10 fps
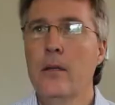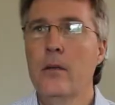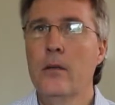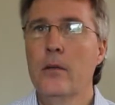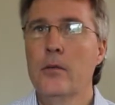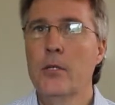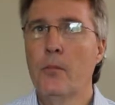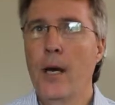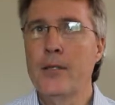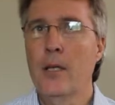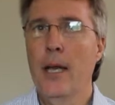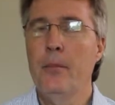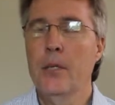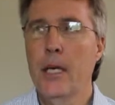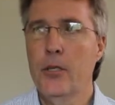There's a practical
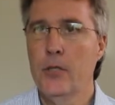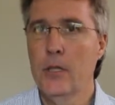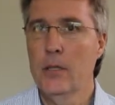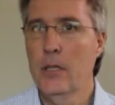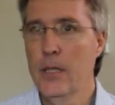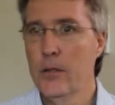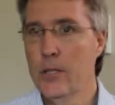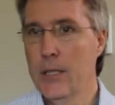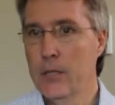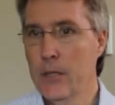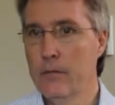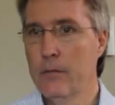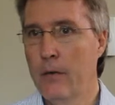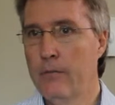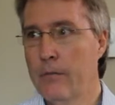application in the sense
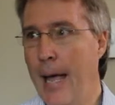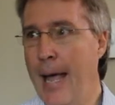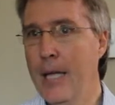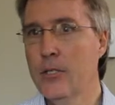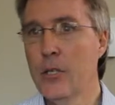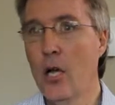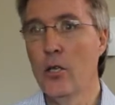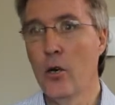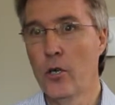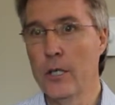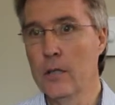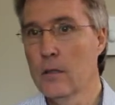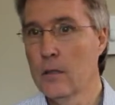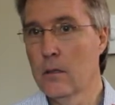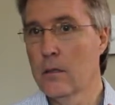of hands-on learning,
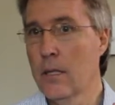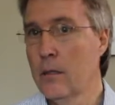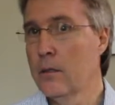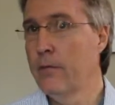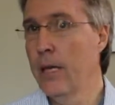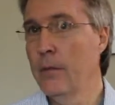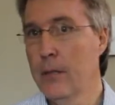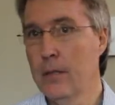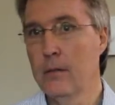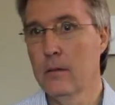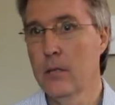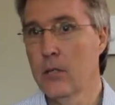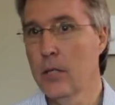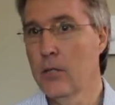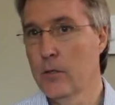you know, developing the
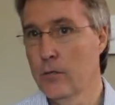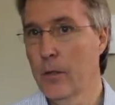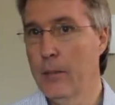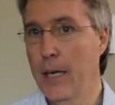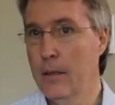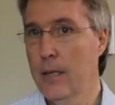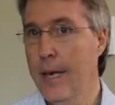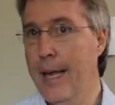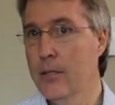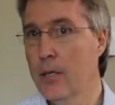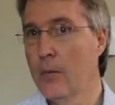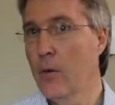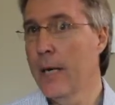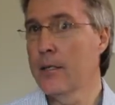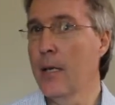skills from that hands-on
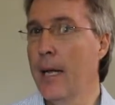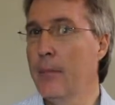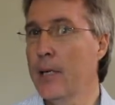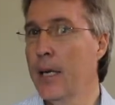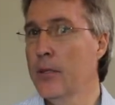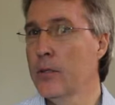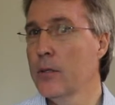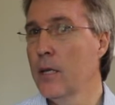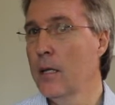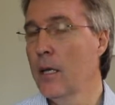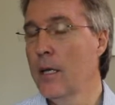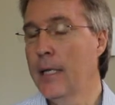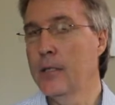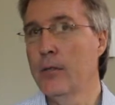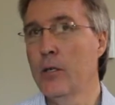practical application, and
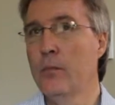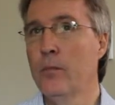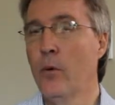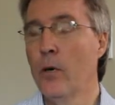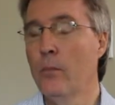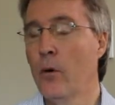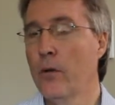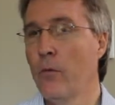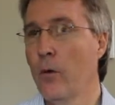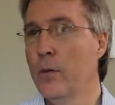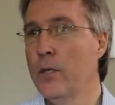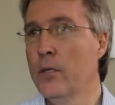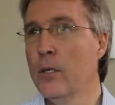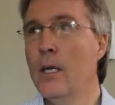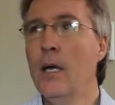that's a very important part of what we
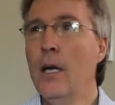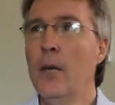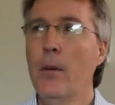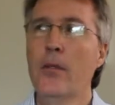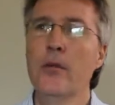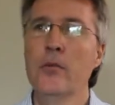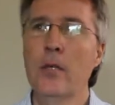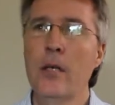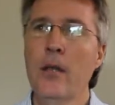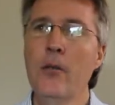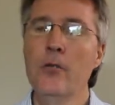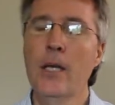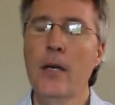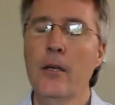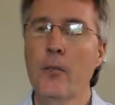do. But there's another
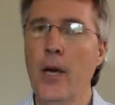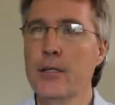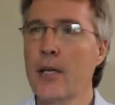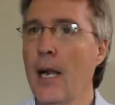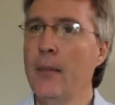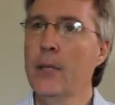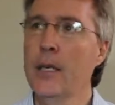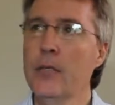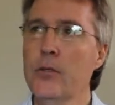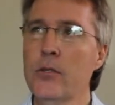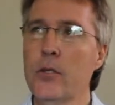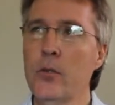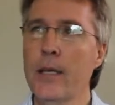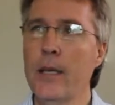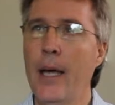side of the practical application
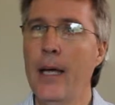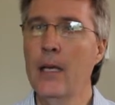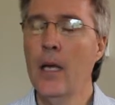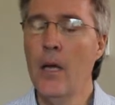too, in that